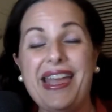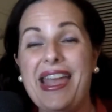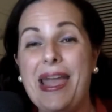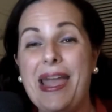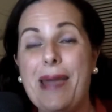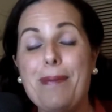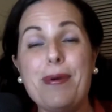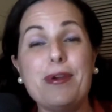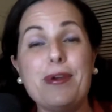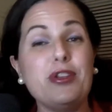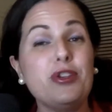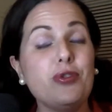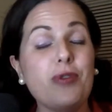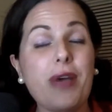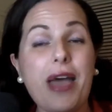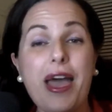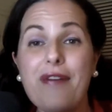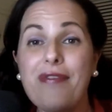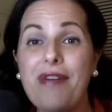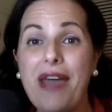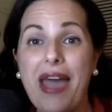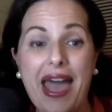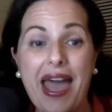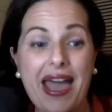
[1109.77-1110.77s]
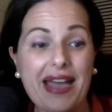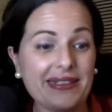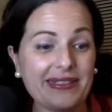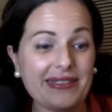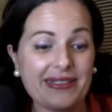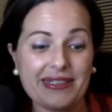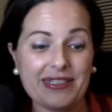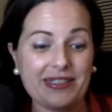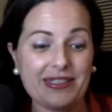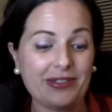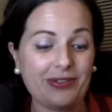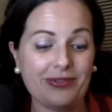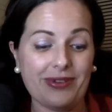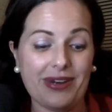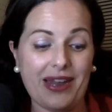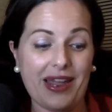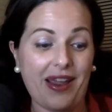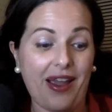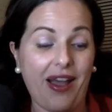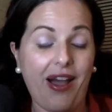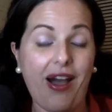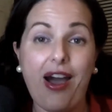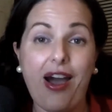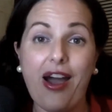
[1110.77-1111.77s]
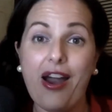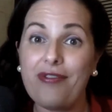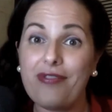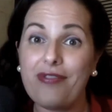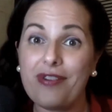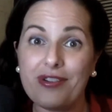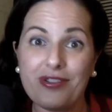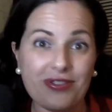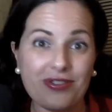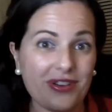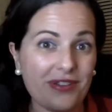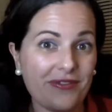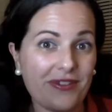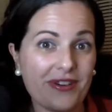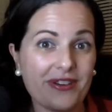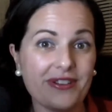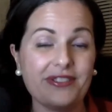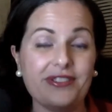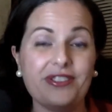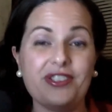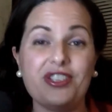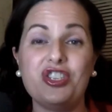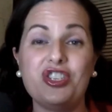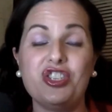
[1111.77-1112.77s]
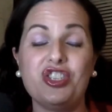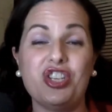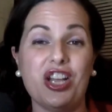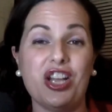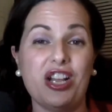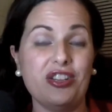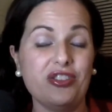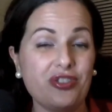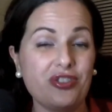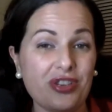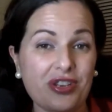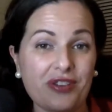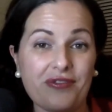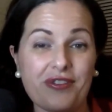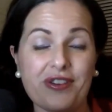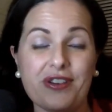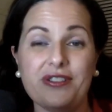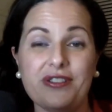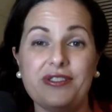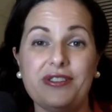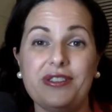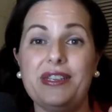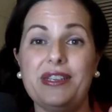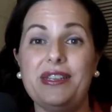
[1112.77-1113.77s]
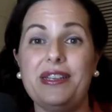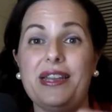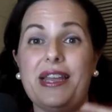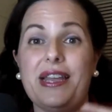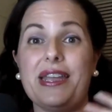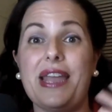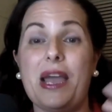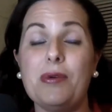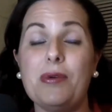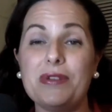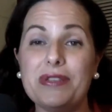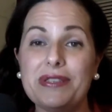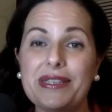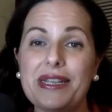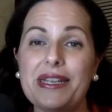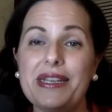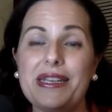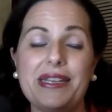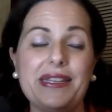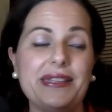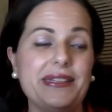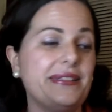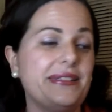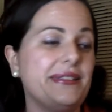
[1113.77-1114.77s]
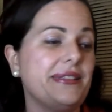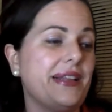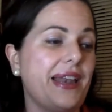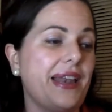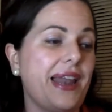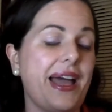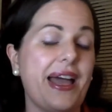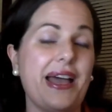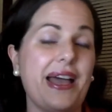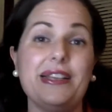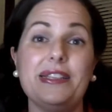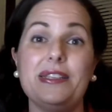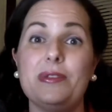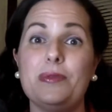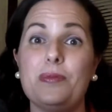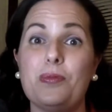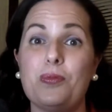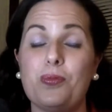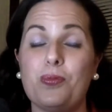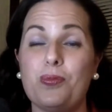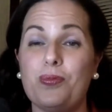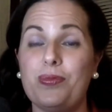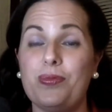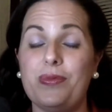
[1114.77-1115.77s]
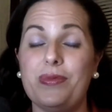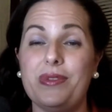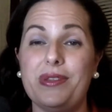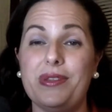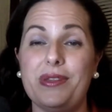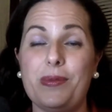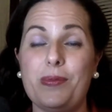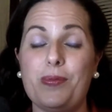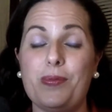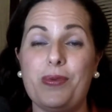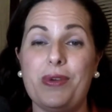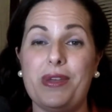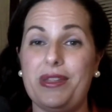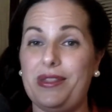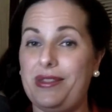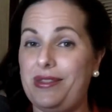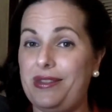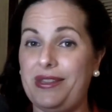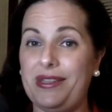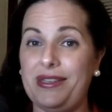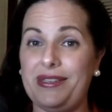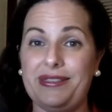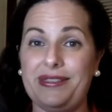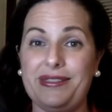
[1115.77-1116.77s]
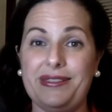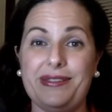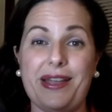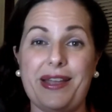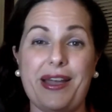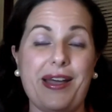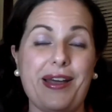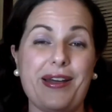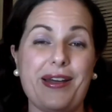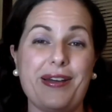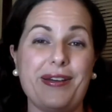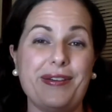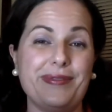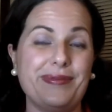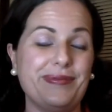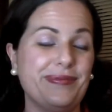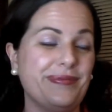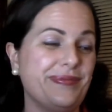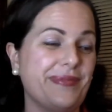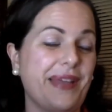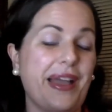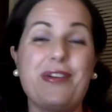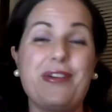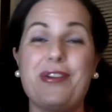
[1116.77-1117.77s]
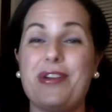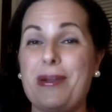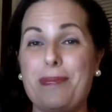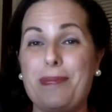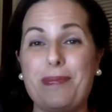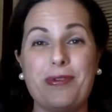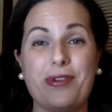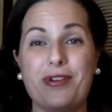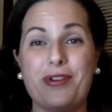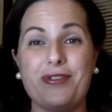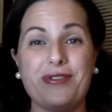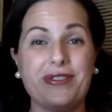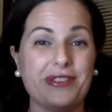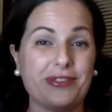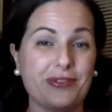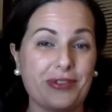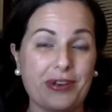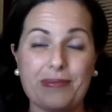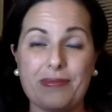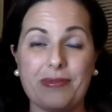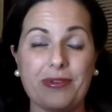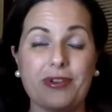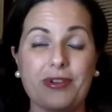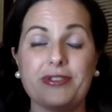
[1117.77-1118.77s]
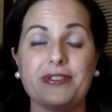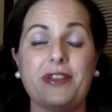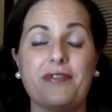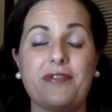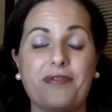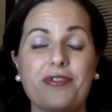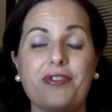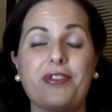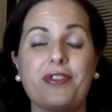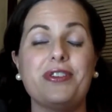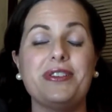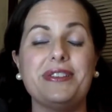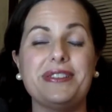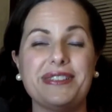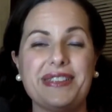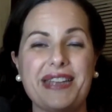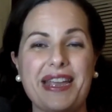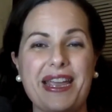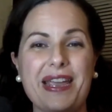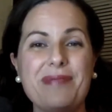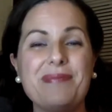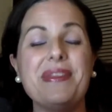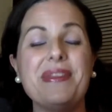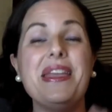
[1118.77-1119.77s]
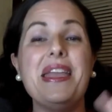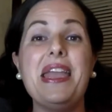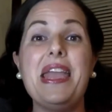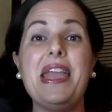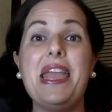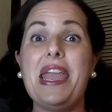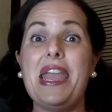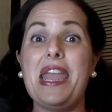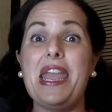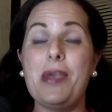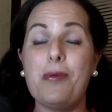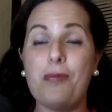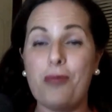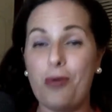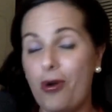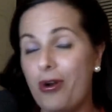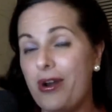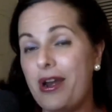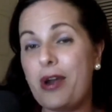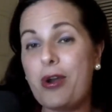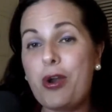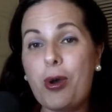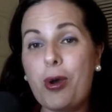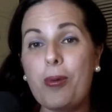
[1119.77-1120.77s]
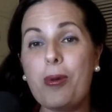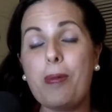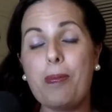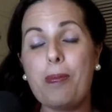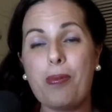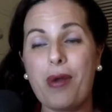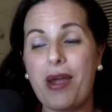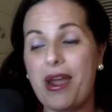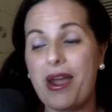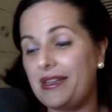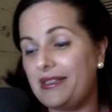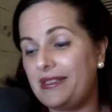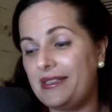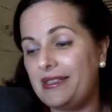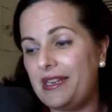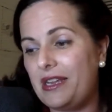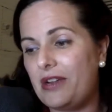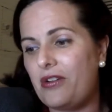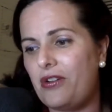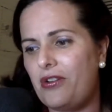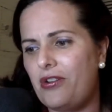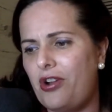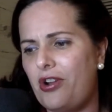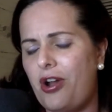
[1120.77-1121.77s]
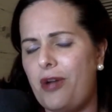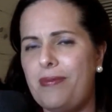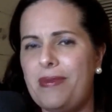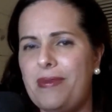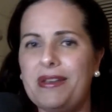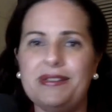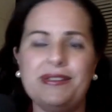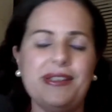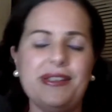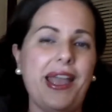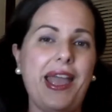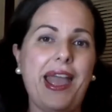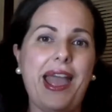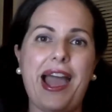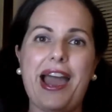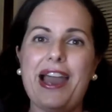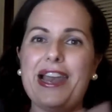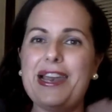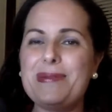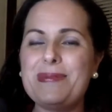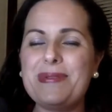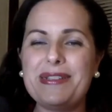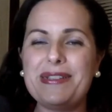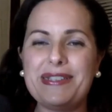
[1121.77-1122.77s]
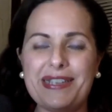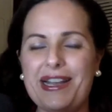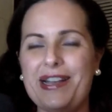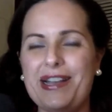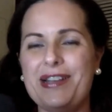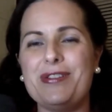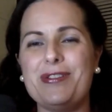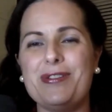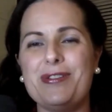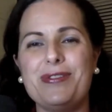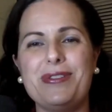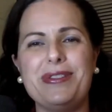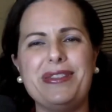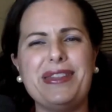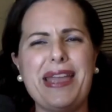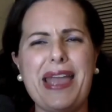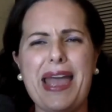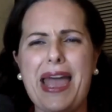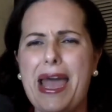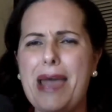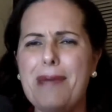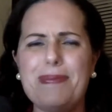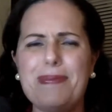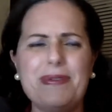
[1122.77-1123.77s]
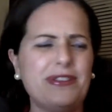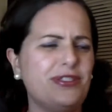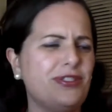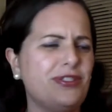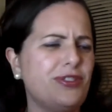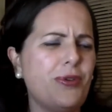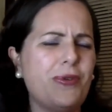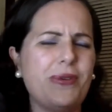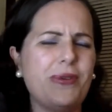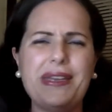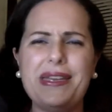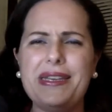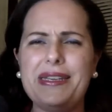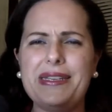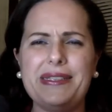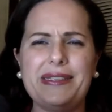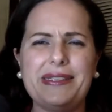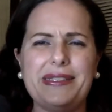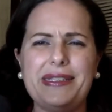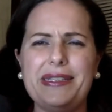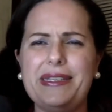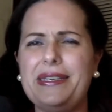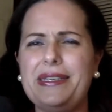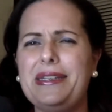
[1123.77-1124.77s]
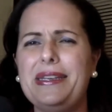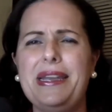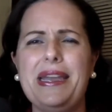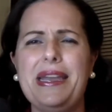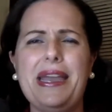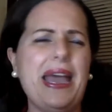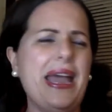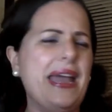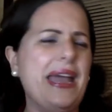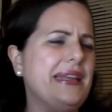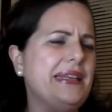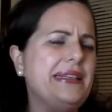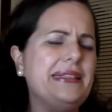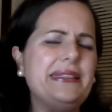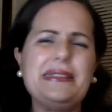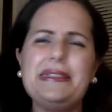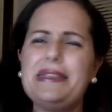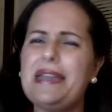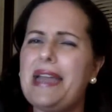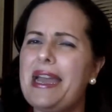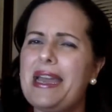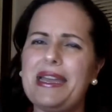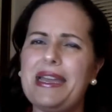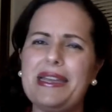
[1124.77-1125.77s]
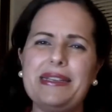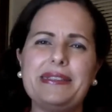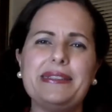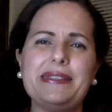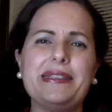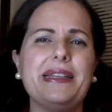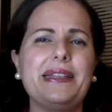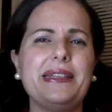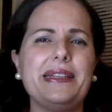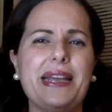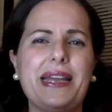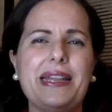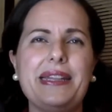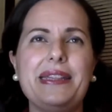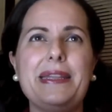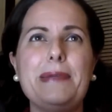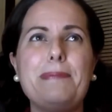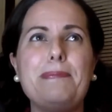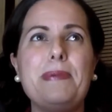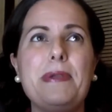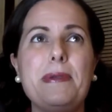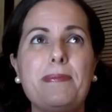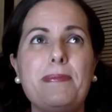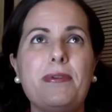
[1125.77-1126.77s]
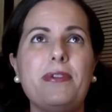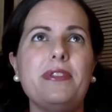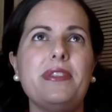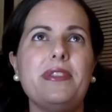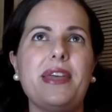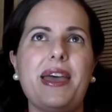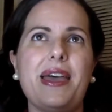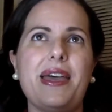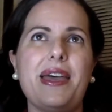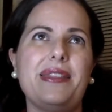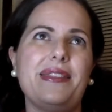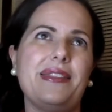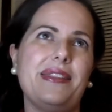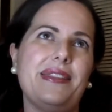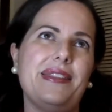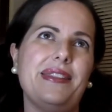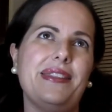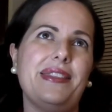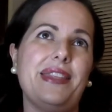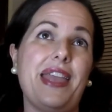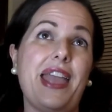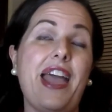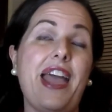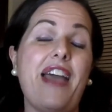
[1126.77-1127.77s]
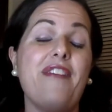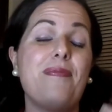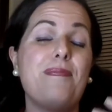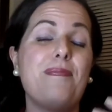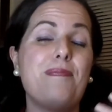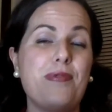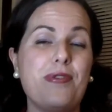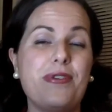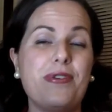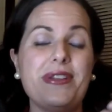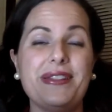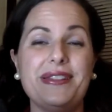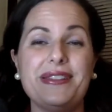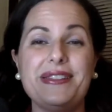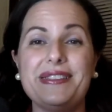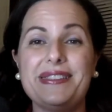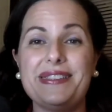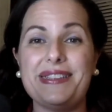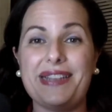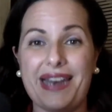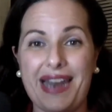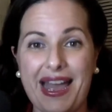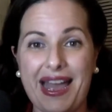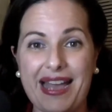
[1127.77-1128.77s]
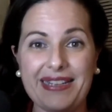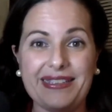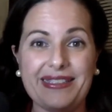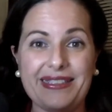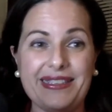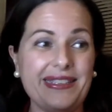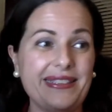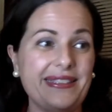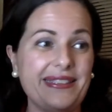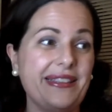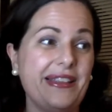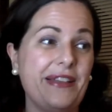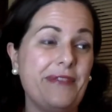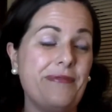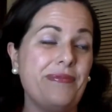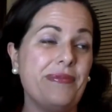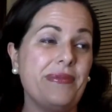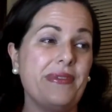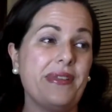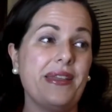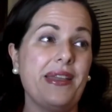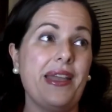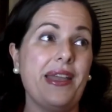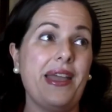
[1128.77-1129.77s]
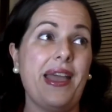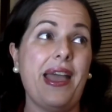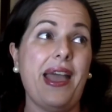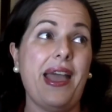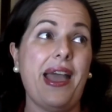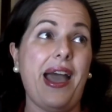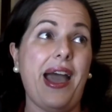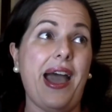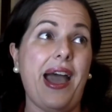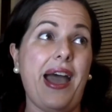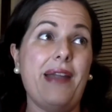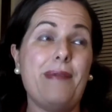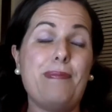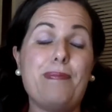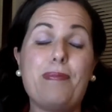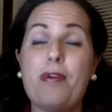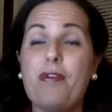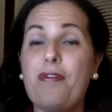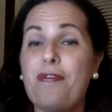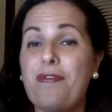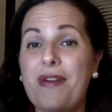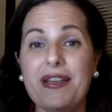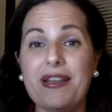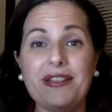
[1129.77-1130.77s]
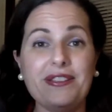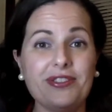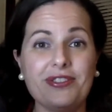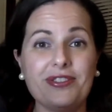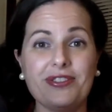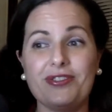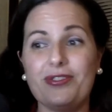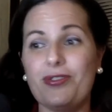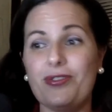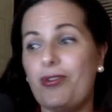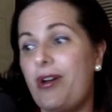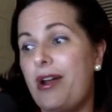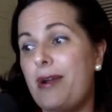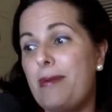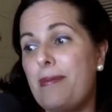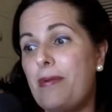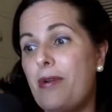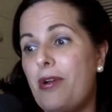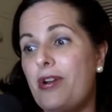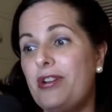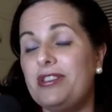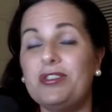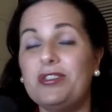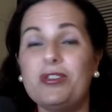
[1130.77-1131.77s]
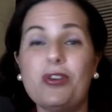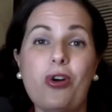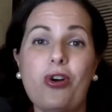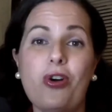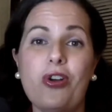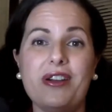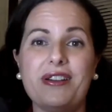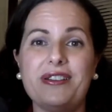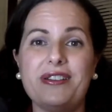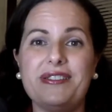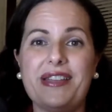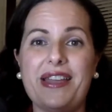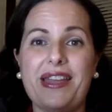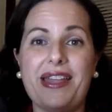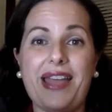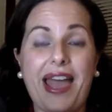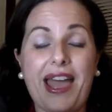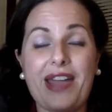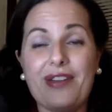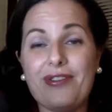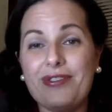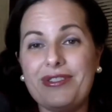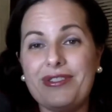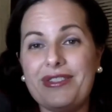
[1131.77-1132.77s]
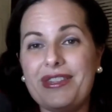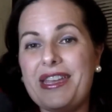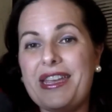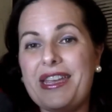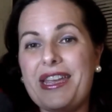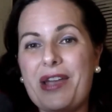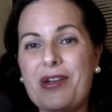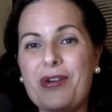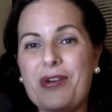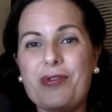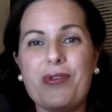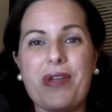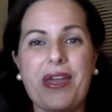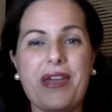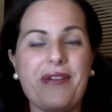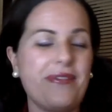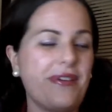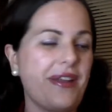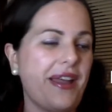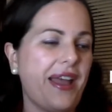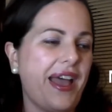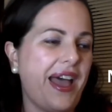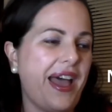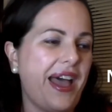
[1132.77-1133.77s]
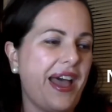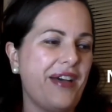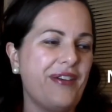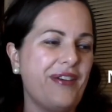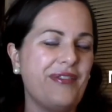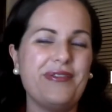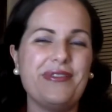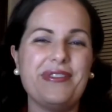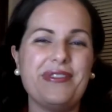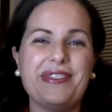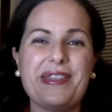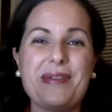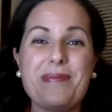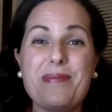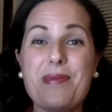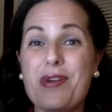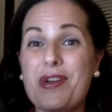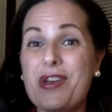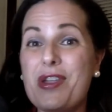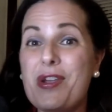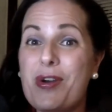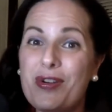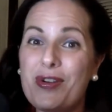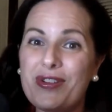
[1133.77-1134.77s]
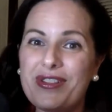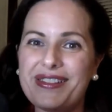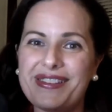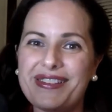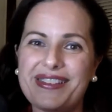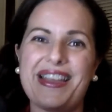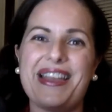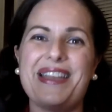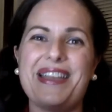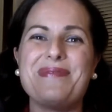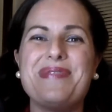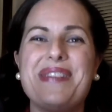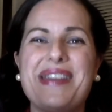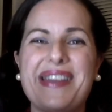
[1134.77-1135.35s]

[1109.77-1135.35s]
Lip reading: but you have access to like Harvard University, Yale University. Like I was taking this class with this, I'm going to put it on the screen because I forgot his name. He won a Nobel Prize in economics. And let me tell you, the app is so easy and it's nice. And the people that they have put in these classes are professors or are scholars that I don't think I could ever have the money or the time